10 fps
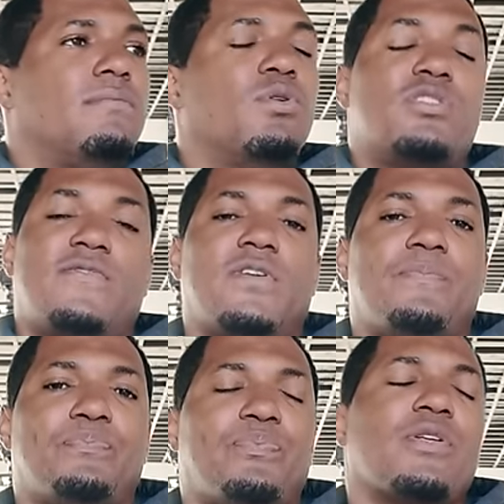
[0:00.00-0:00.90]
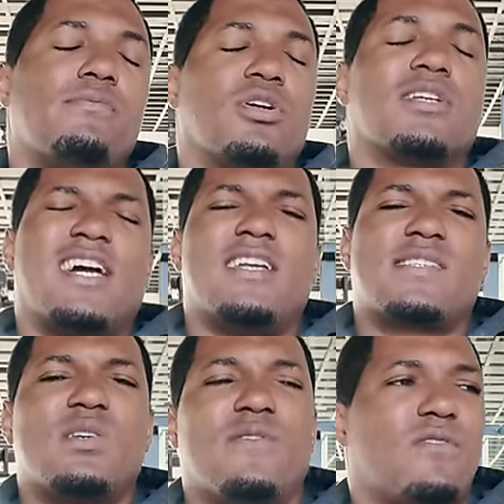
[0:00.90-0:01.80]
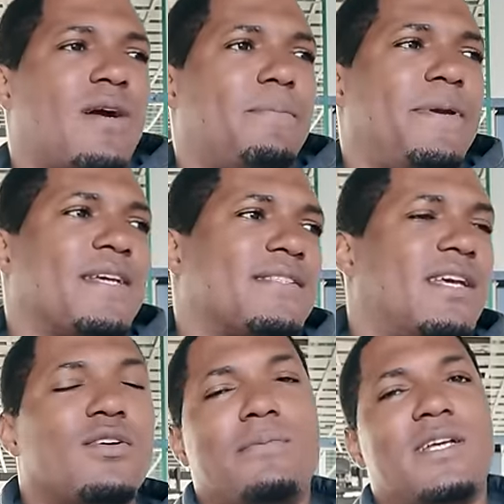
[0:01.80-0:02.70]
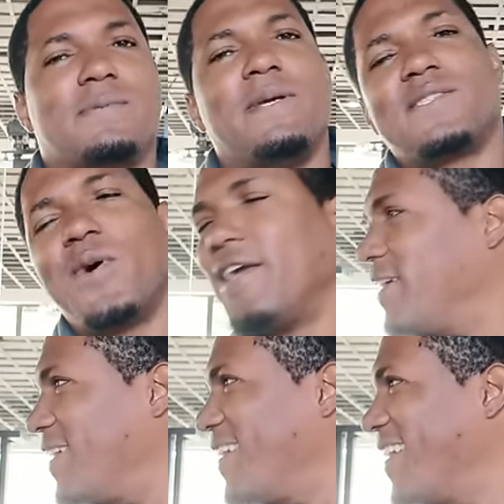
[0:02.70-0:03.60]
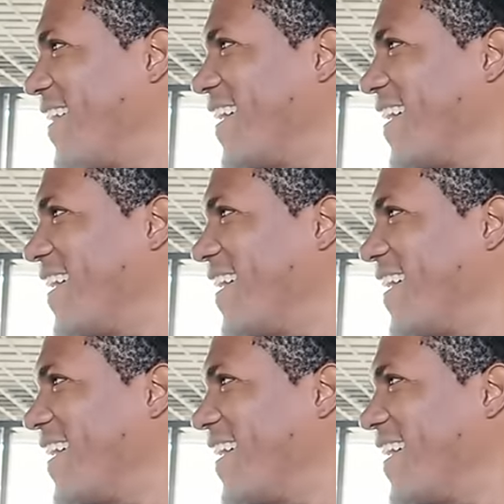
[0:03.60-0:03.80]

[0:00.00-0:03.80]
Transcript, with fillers: beautiful, but kind of slow for my pace. You know, I'm going to speak Swahili.